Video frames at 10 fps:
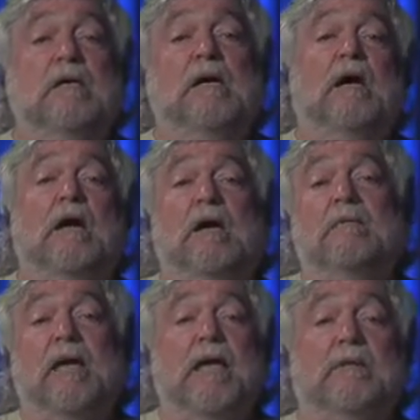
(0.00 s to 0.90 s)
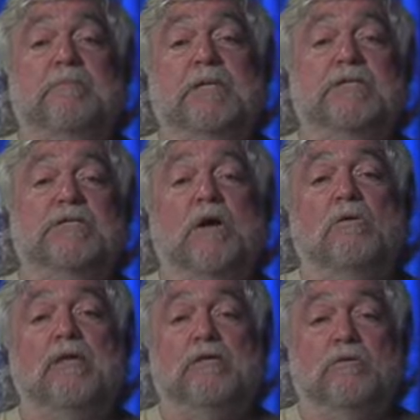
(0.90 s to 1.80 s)
And please know
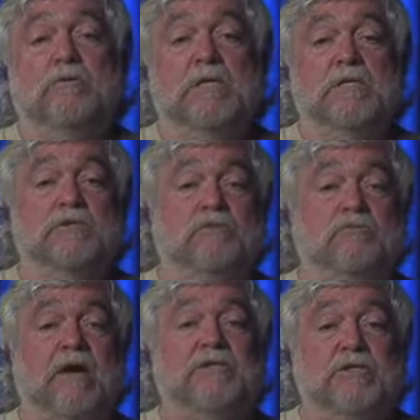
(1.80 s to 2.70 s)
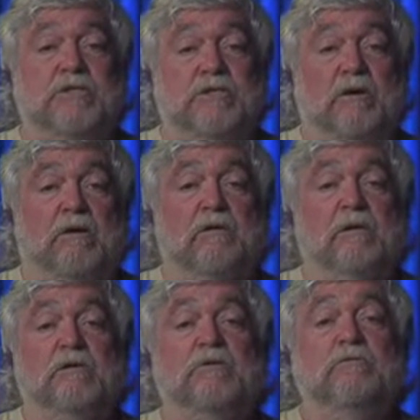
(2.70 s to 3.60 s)
that you need to register
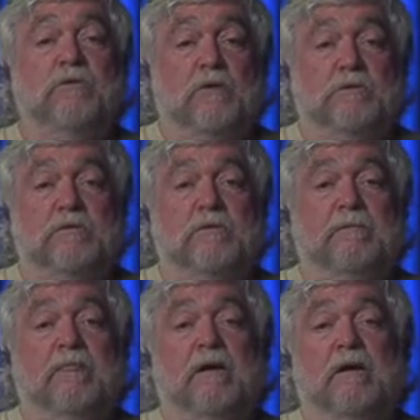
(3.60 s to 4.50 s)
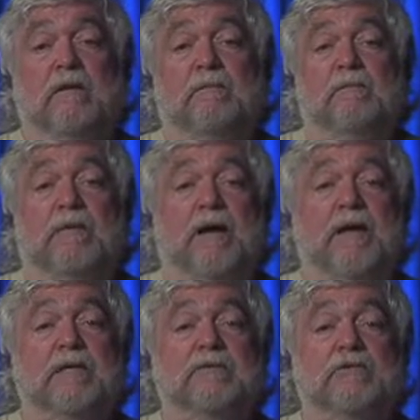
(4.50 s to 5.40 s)
to vote
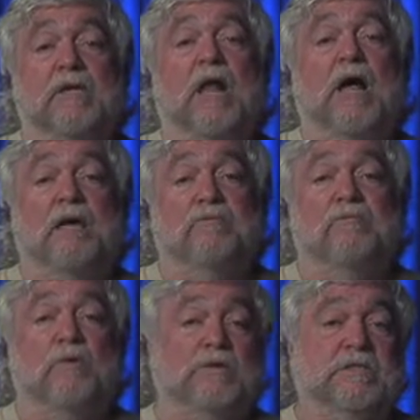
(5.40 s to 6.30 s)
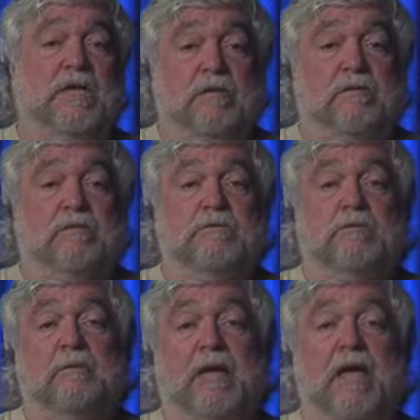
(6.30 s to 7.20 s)
by July 14th to
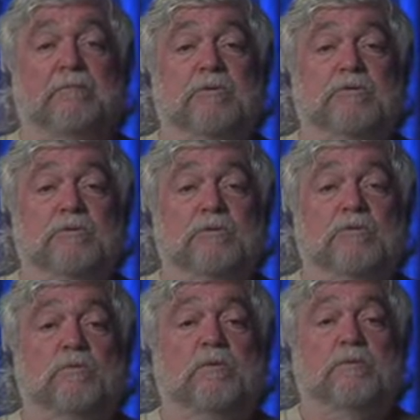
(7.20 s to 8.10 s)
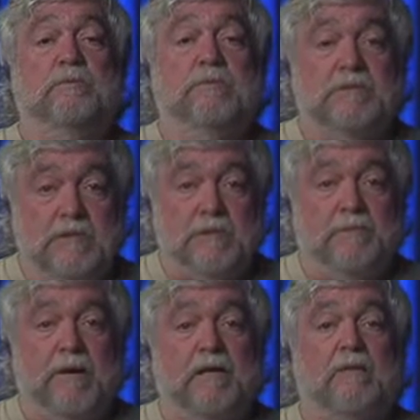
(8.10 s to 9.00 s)
be able to
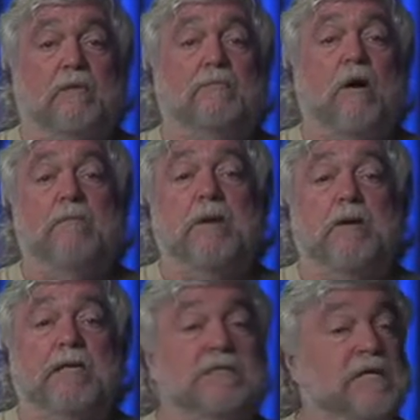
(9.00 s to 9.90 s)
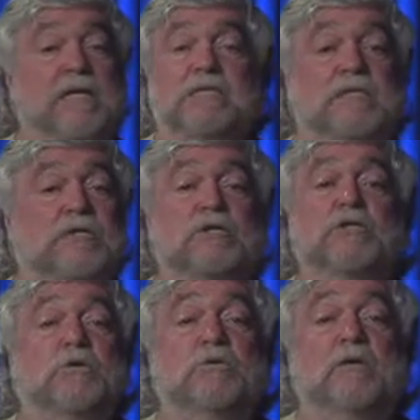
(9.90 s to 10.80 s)
participate in the primary. It's easy to
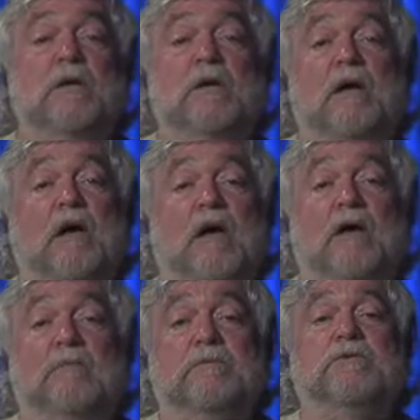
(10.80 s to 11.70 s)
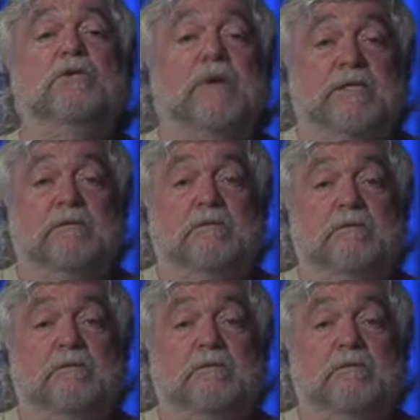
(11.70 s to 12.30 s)
do. Do it.